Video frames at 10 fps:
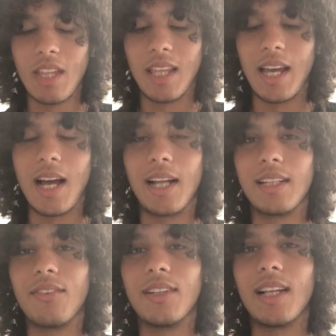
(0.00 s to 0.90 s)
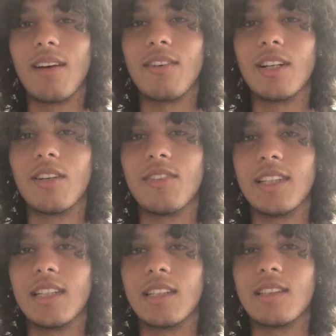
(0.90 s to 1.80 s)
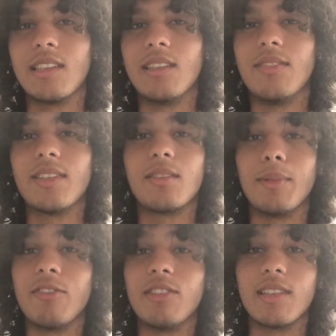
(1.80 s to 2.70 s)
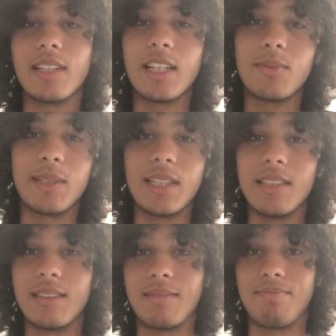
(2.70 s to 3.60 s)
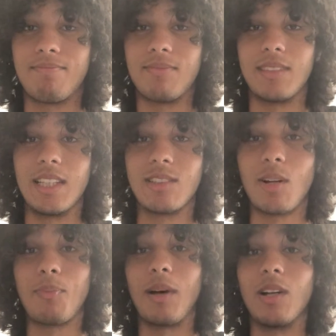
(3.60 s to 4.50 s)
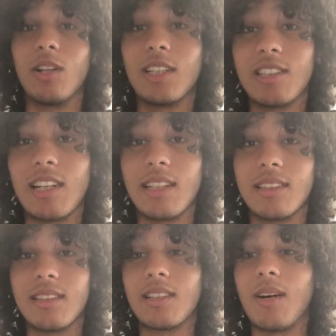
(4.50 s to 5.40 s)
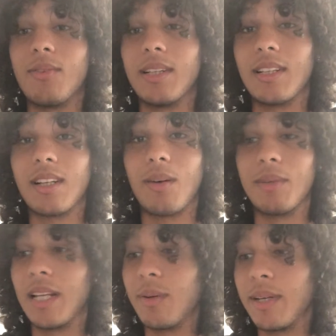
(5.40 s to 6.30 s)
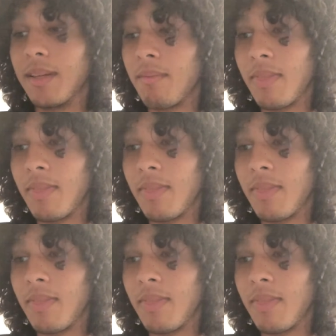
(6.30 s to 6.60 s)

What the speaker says: Yeah, I definitely have a lot of faith in Arsenal defense. The main reason there is because they stop a lot of chances coming their way.